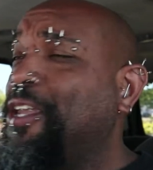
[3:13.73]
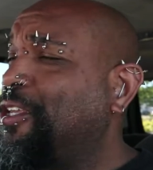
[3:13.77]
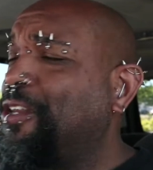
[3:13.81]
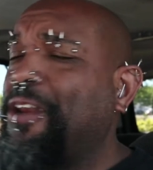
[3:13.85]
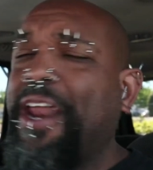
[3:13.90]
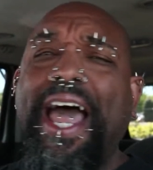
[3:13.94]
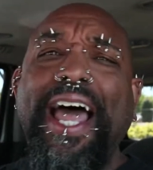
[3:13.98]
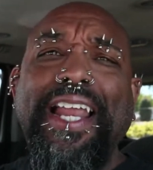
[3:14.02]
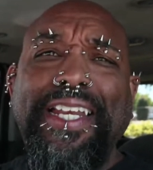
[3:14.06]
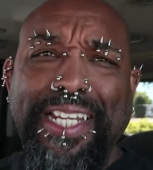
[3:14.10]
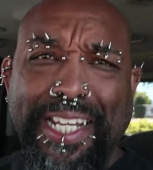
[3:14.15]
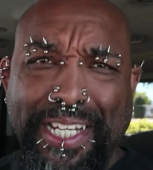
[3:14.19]
You know
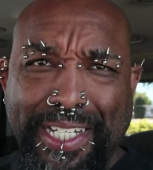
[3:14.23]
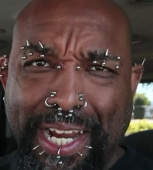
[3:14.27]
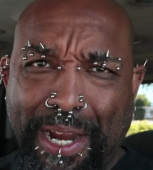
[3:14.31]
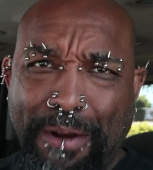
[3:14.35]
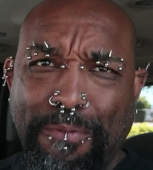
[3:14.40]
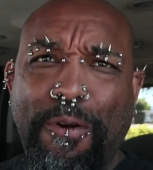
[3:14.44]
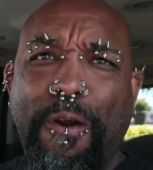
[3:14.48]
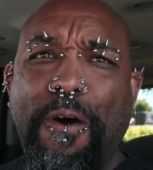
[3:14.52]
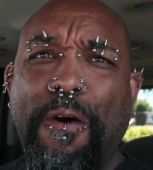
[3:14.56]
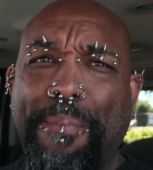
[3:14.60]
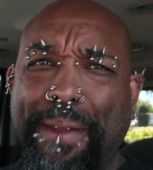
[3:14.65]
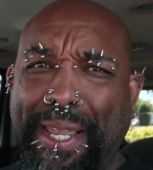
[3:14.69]
how DJ
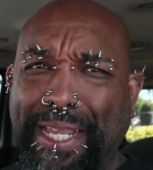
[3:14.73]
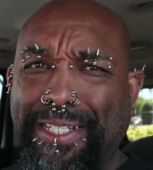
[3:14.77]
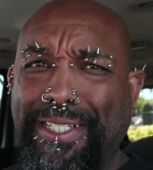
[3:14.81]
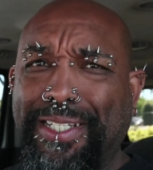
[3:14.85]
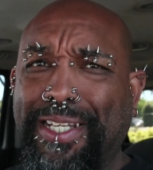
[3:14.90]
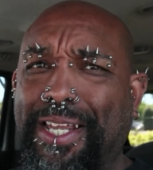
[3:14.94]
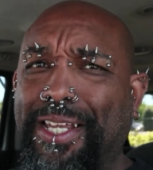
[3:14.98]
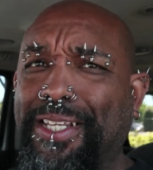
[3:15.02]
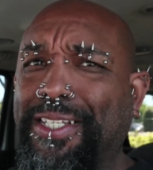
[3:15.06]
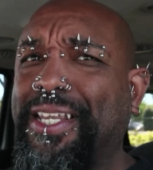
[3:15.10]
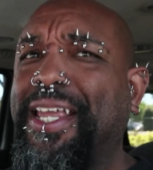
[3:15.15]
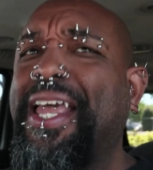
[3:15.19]
Raw Base
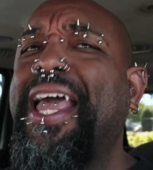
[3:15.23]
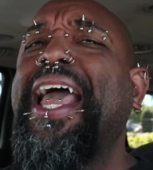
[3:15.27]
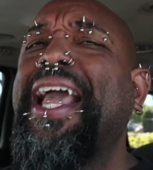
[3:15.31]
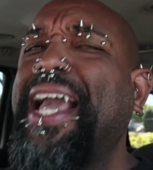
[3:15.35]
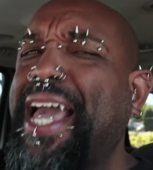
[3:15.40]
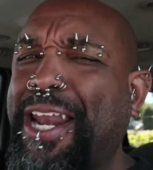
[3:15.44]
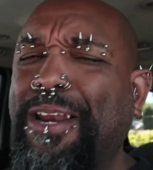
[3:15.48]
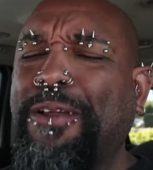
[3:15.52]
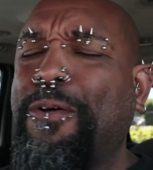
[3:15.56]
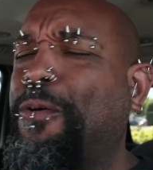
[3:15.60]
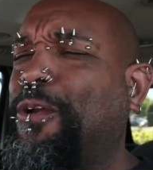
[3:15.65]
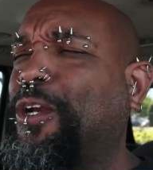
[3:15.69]
does it.
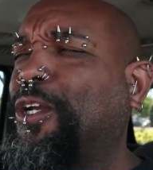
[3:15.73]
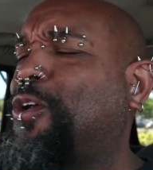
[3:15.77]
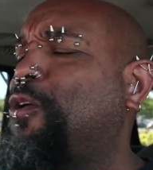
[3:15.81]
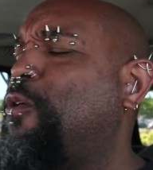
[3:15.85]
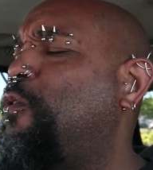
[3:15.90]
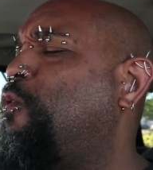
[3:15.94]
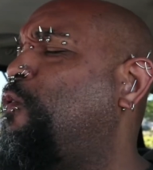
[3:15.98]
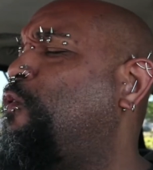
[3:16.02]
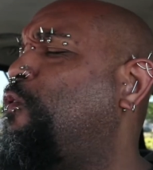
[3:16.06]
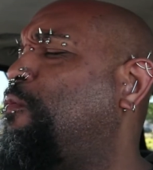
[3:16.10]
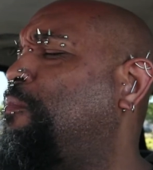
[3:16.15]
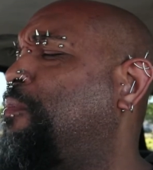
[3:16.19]
Got to go into
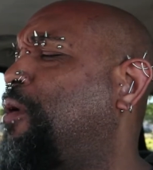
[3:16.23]
cool